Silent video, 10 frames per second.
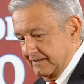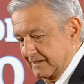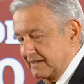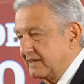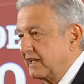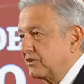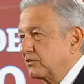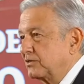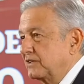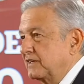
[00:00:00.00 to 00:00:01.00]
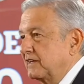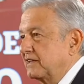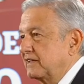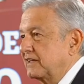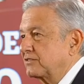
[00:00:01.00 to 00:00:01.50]
traslado de
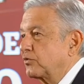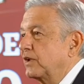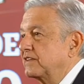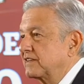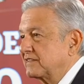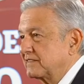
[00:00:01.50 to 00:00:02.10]
las cuentas,